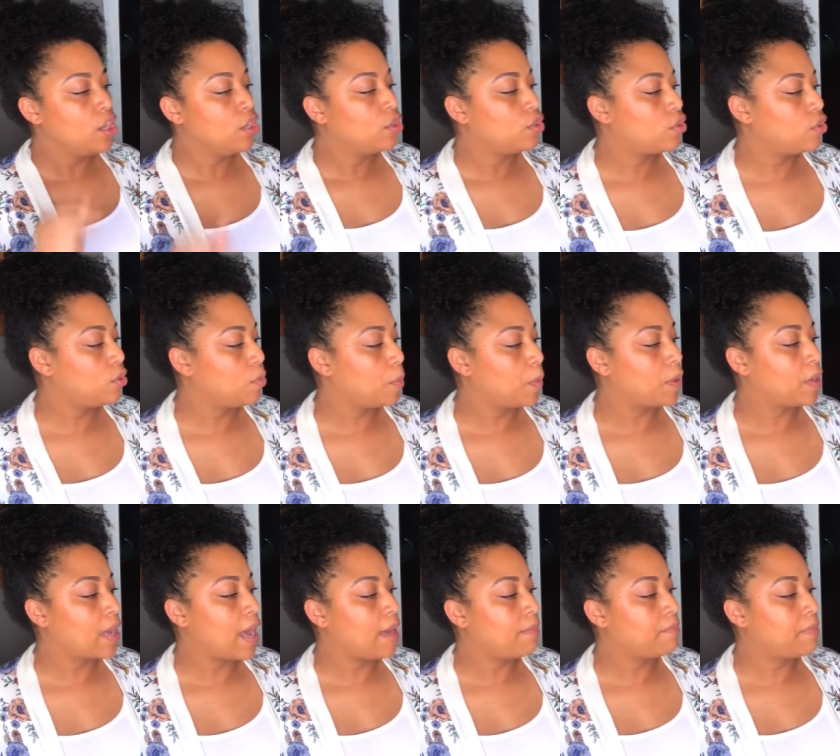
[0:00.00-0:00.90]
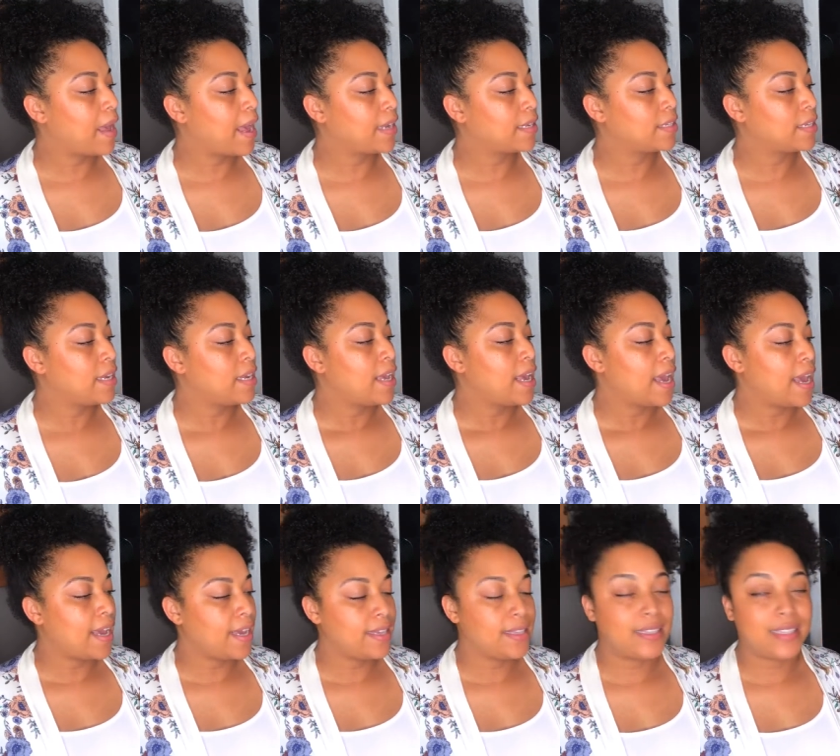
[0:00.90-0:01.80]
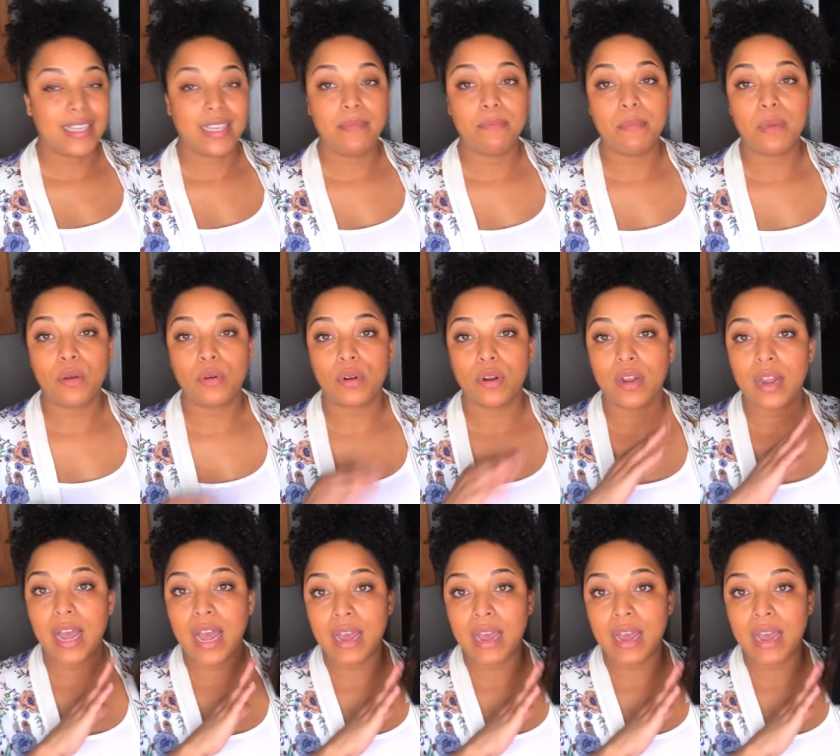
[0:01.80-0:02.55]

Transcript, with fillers: Super Compact AC Motor.